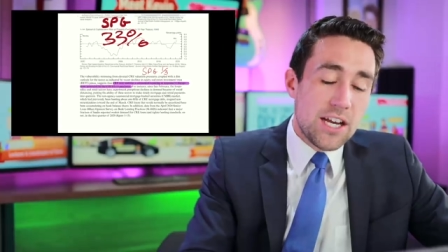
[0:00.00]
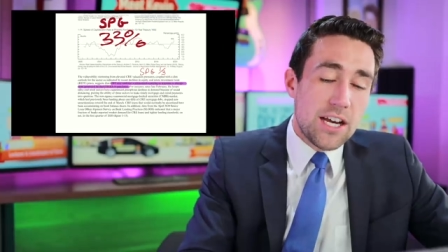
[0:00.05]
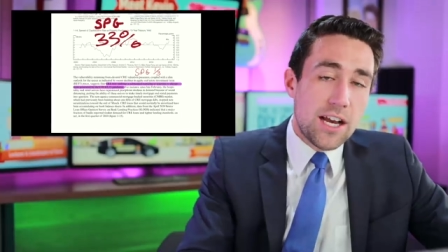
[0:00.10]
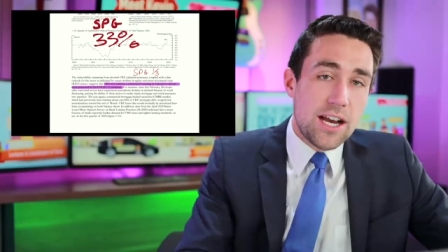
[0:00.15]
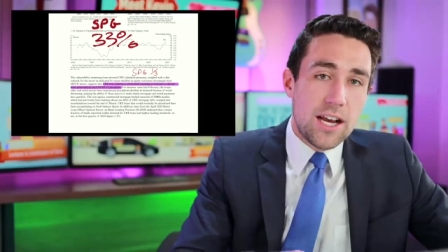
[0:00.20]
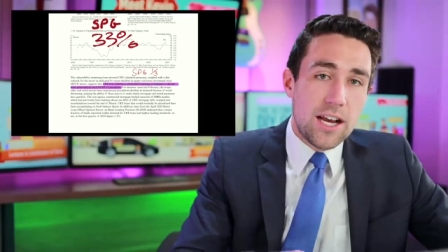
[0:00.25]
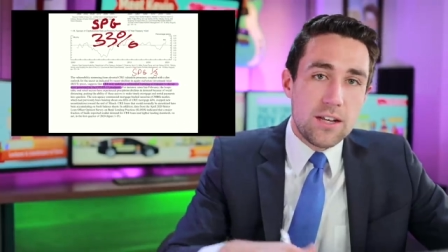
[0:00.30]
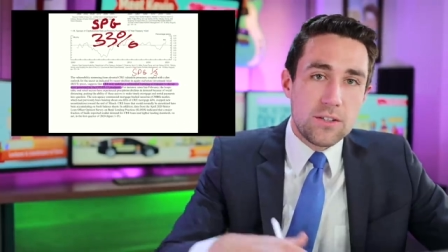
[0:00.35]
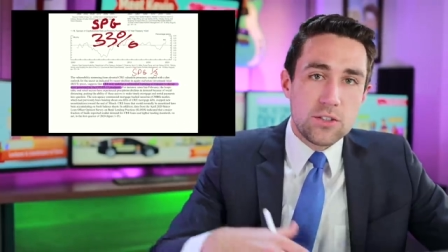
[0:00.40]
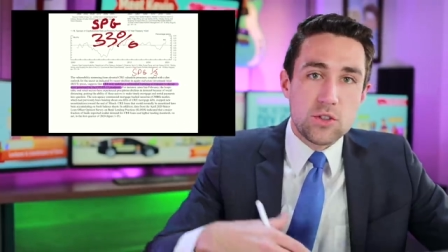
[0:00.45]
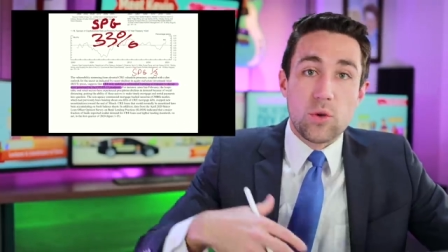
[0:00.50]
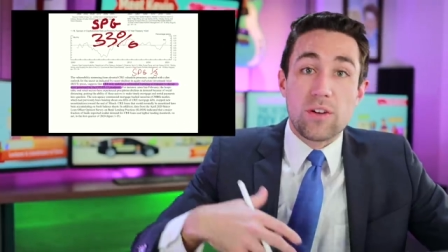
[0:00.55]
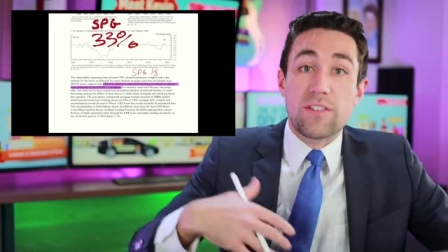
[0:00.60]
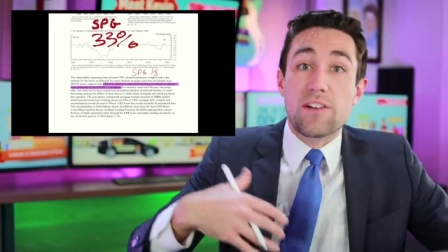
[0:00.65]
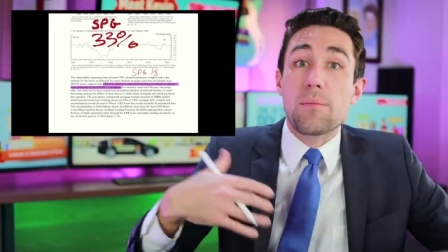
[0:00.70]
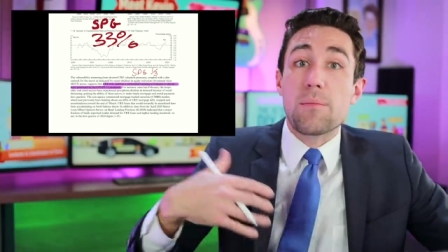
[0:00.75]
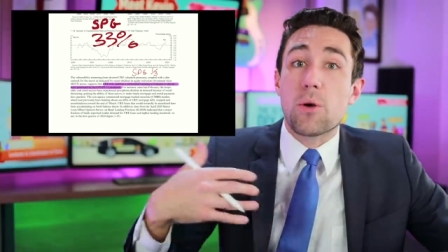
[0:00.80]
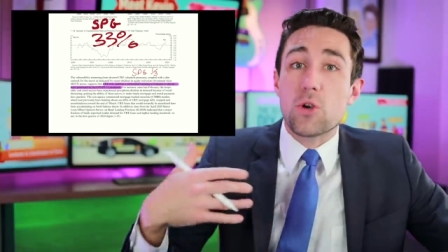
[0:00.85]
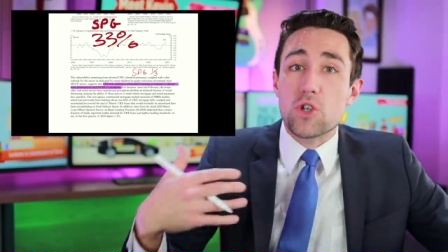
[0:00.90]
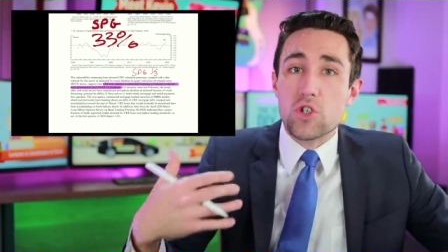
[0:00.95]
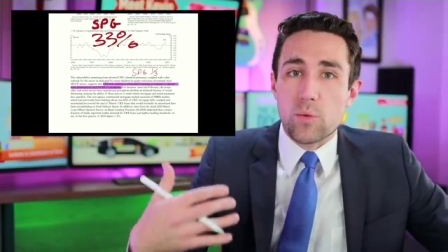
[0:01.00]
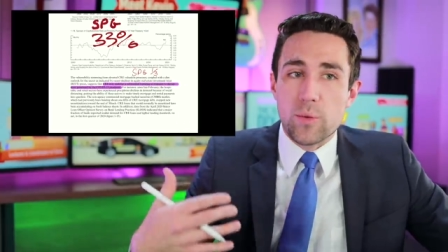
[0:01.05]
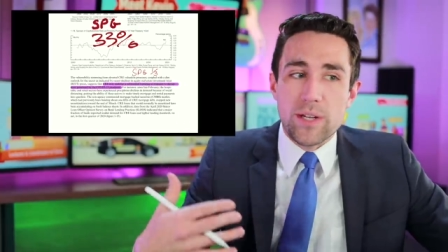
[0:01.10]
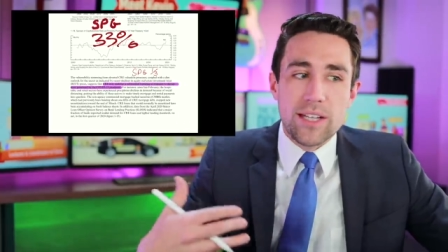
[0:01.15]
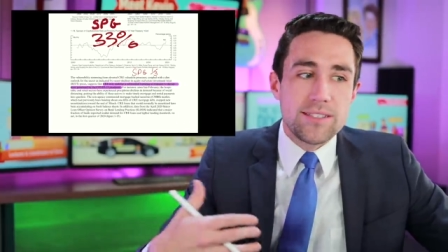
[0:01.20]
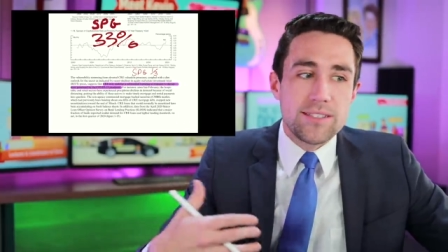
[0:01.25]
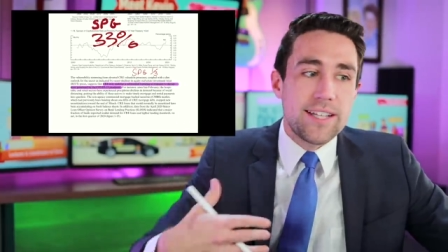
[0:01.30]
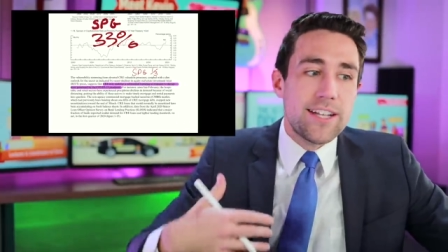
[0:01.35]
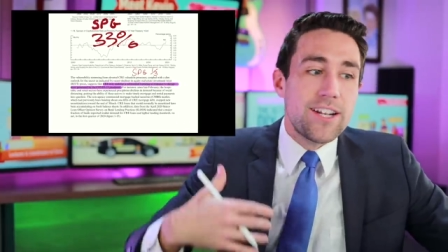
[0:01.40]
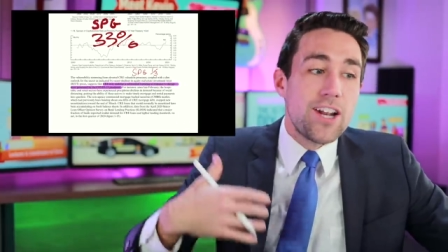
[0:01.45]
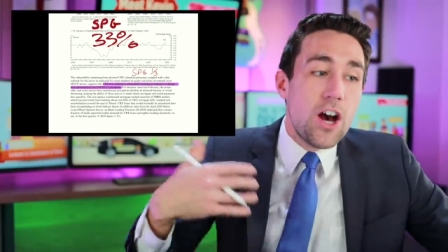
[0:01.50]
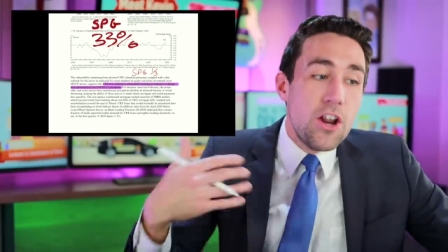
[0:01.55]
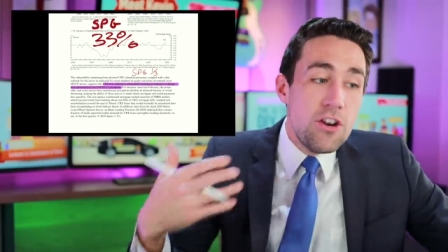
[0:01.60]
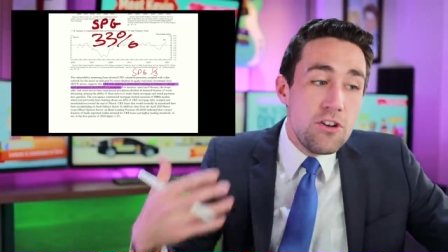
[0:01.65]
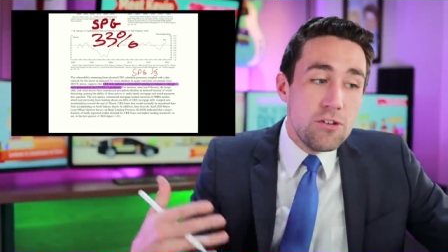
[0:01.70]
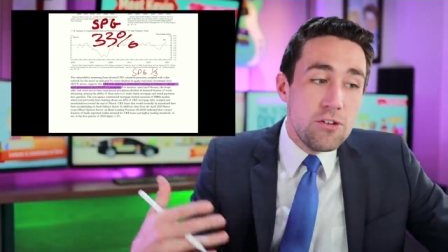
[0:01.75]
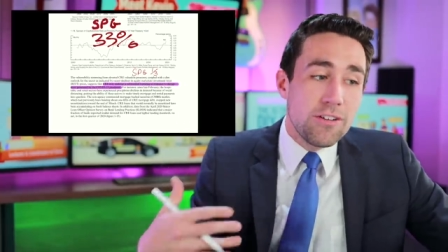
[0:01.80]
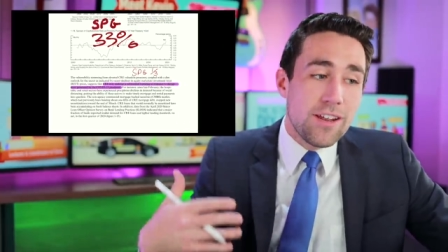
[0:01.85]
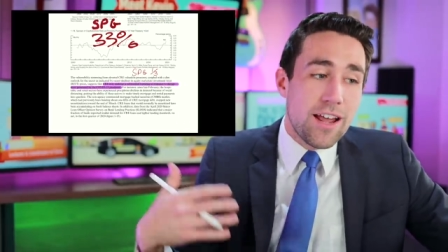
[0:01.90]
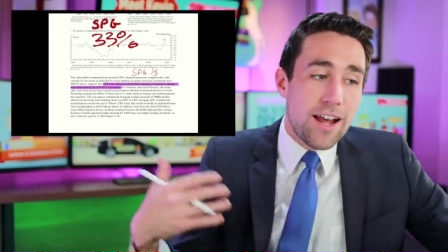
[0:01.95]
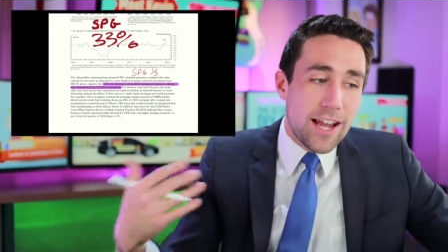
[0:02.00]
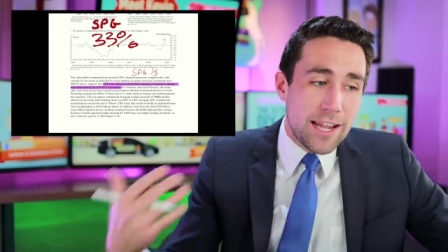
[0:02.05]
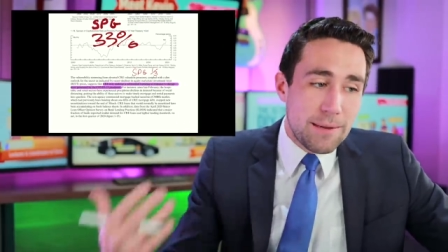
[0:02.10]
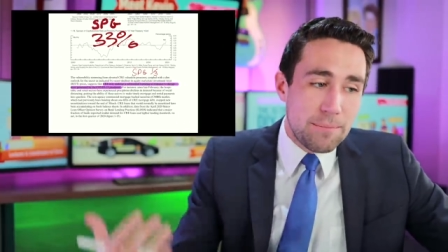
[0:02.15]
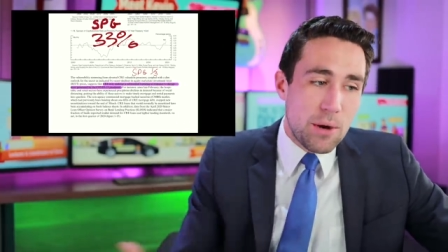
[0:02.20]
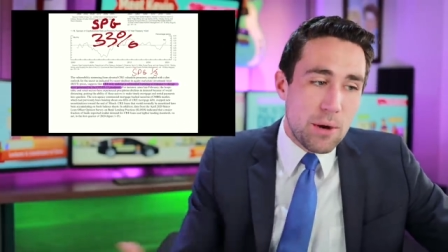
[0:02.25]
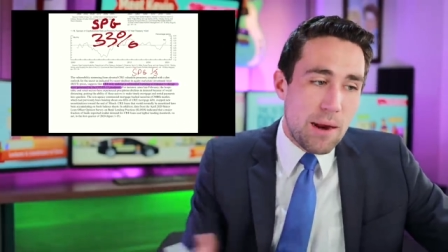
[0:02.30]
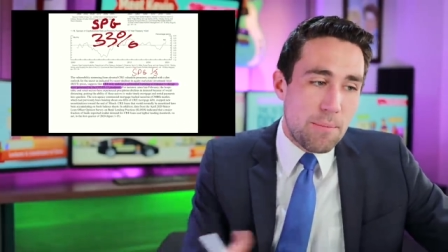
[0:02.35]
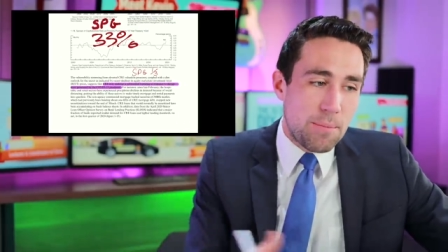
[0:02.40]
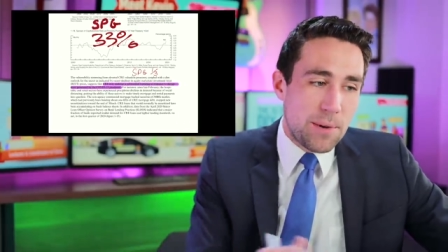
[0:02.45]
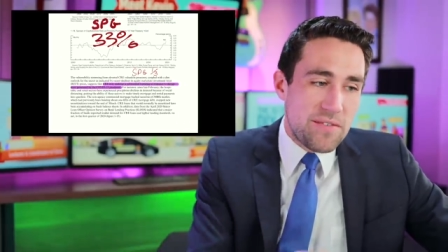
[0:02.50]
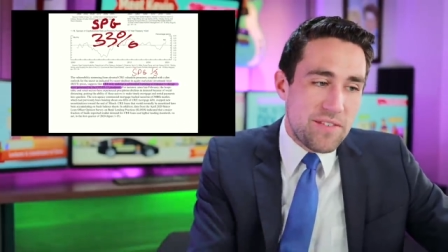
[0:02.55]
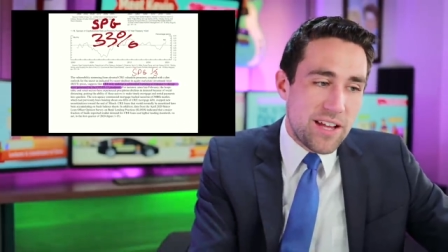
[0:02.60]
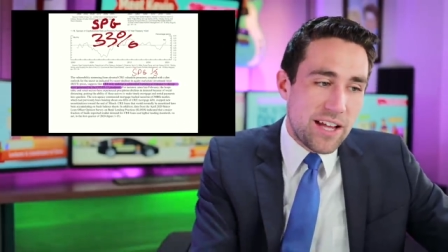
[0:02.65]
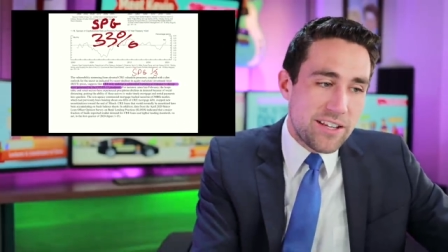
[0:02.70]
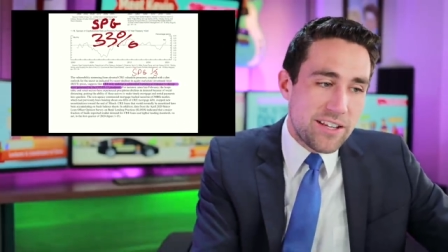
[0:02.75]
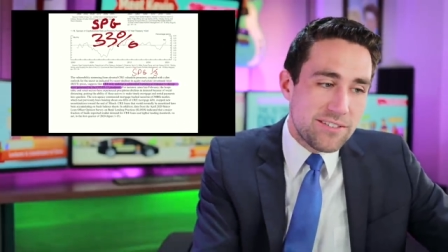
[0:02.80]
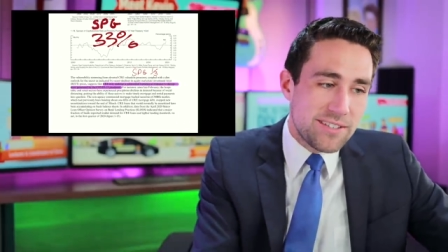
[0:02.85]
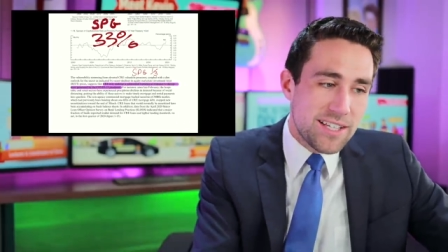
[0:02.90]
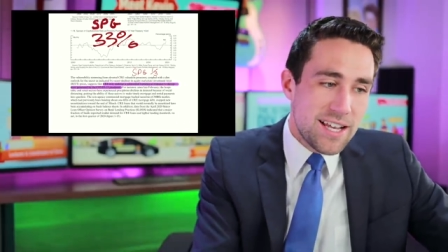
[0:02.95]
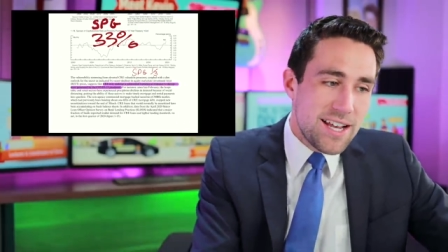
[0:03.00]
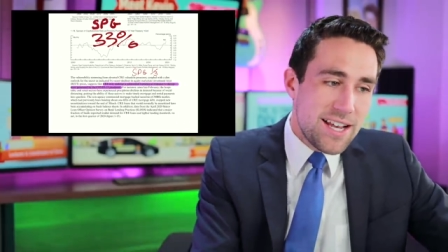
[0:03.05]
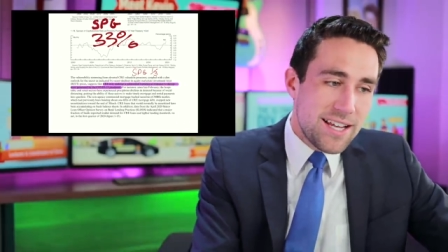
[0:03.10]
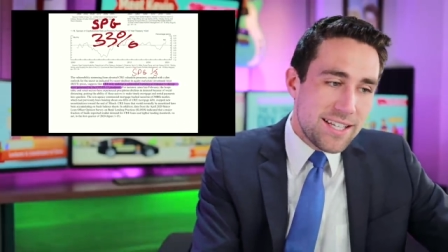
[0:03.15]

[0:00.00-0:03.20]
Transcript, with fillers: uh, sort of commercial real estate underlying property values.